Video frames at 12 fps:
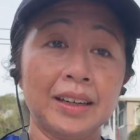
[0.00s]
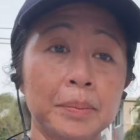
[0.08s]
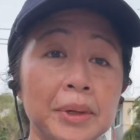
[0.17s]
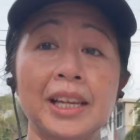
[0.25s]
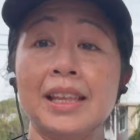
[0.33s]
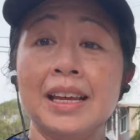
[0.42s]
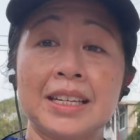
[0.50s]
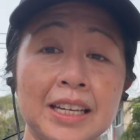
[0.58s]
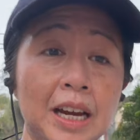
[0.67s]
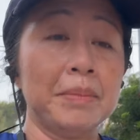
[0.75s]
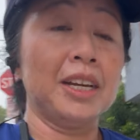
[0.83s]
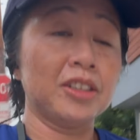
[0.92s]
completed the
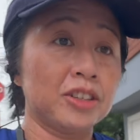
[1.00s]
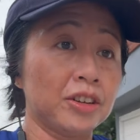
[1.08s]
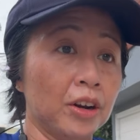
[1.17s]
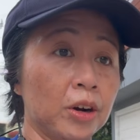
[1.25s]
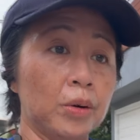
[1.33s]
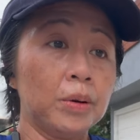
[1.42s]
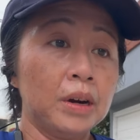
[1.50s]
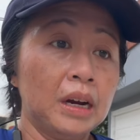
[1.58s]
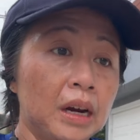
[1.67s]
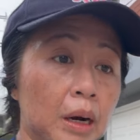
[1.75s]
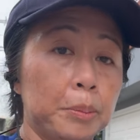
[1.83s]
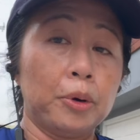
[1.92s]
assignment, so
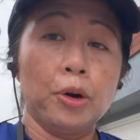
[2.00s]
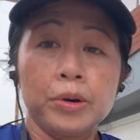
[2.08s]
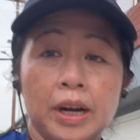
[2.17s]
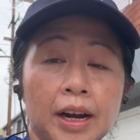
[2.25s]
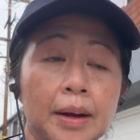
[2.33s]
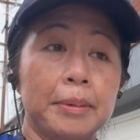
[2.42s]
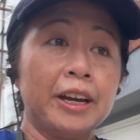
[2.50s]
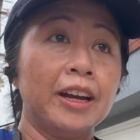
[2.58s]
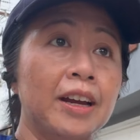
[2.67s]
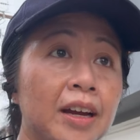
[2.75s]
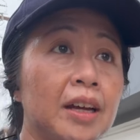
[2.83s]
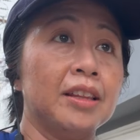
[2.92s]
broke up
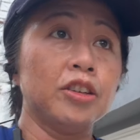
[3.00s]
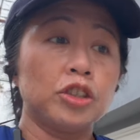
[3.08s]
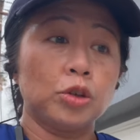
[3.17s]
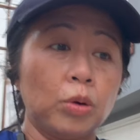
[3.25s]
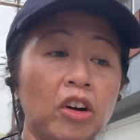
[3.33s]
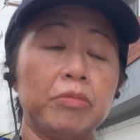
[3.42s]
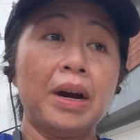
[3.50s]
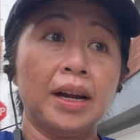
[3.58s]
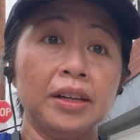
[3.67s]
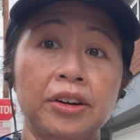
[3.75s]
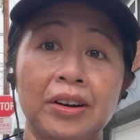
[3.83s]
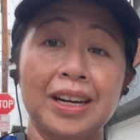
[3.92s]
this 12
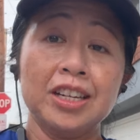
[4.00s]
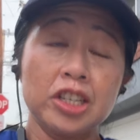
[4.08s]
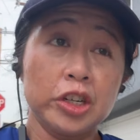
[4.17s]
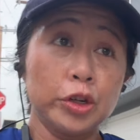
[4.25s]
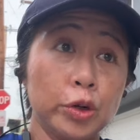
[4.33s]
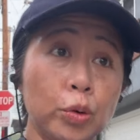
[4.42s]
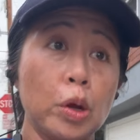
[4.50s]
miler into